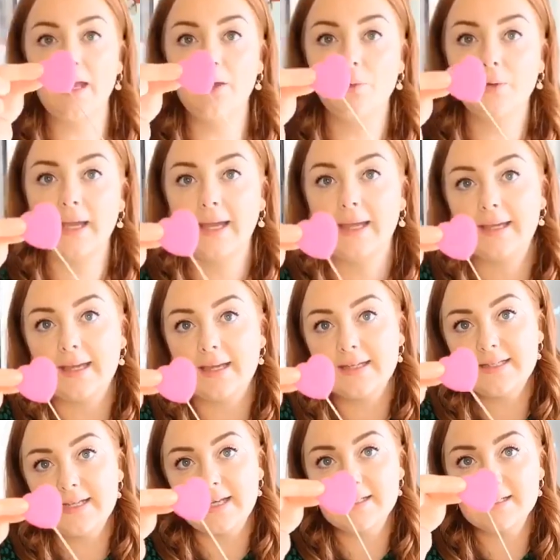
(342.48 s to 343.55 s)
little cake
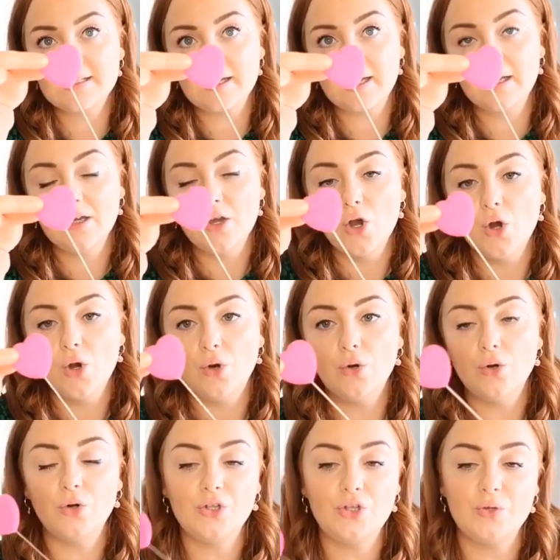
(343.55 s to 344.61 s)
tester,
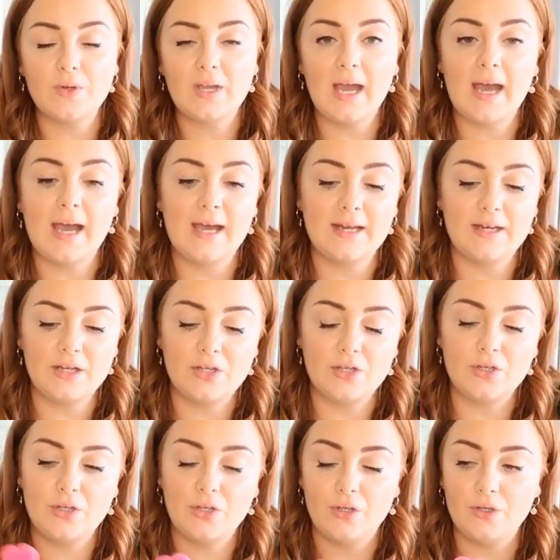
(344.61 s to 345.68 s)
or you can
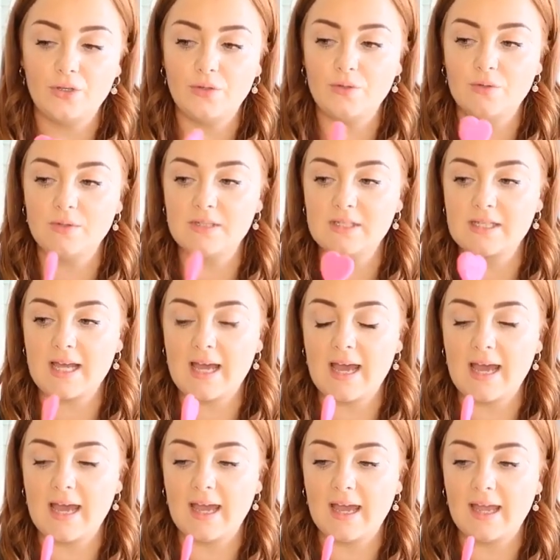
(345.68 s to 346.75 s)
use
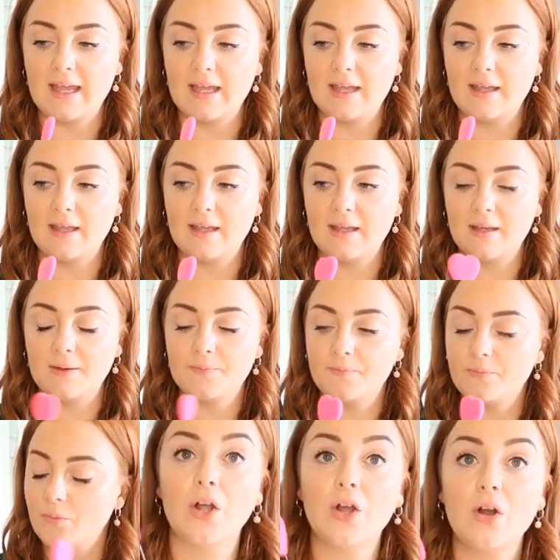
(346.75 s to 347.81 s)
a
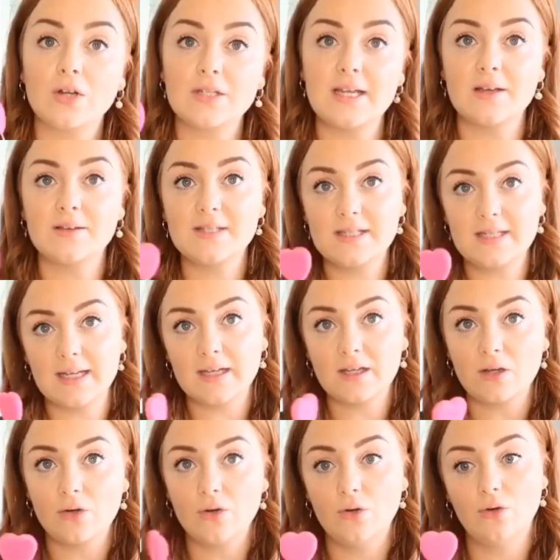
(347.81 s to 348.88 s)
cocktail
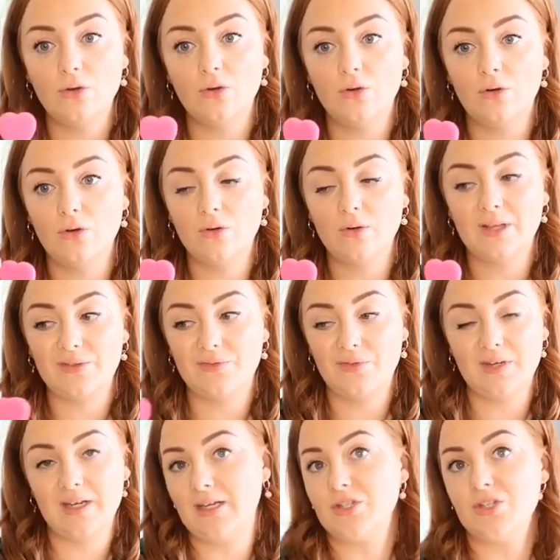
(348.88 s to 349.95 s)
stick, or if
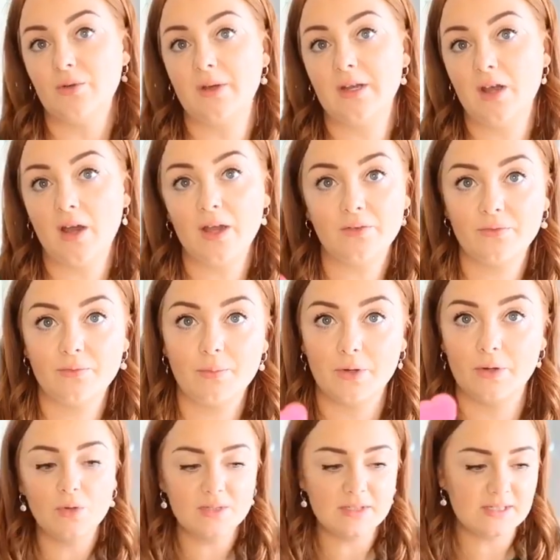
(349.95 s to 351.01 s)
you need to, a knife.
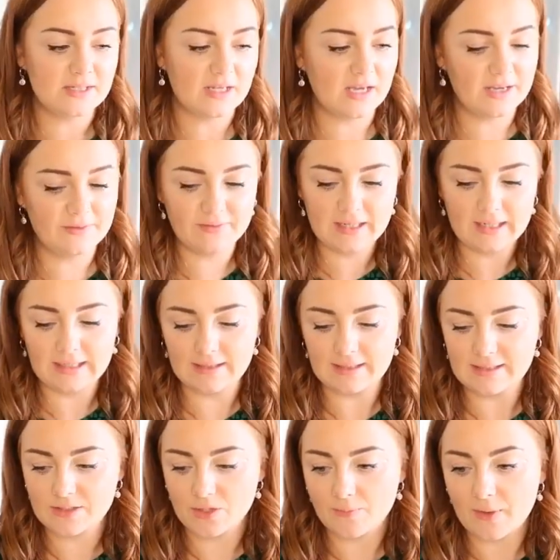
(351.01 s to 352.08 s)
But once I've cleaned
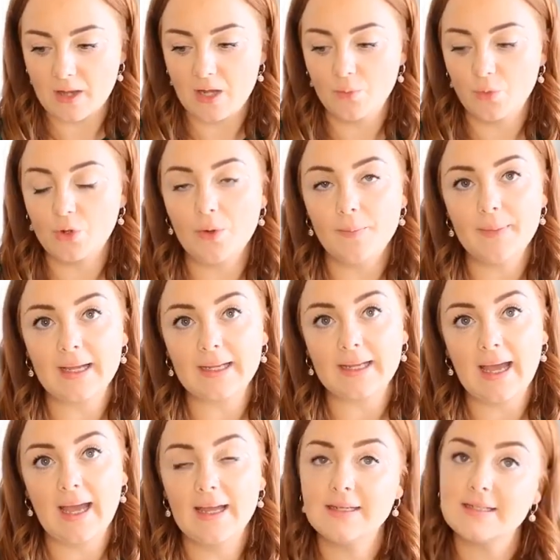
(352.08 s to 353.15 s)
this up, I will come back
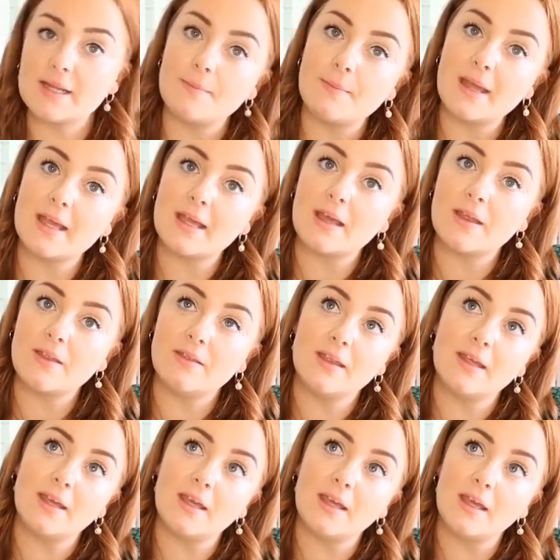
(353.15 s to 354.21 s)
and make
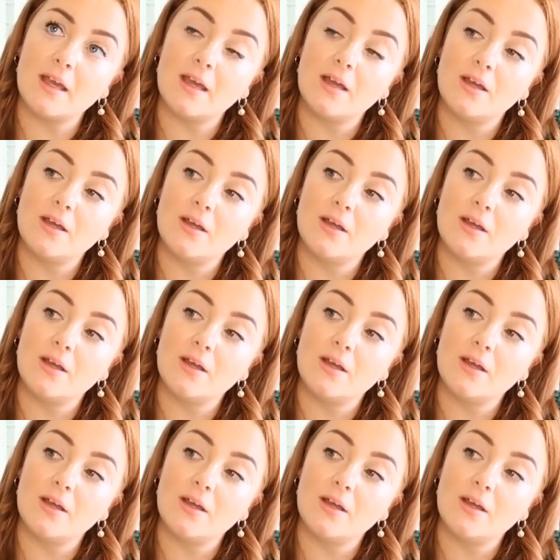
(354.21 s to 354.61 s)
the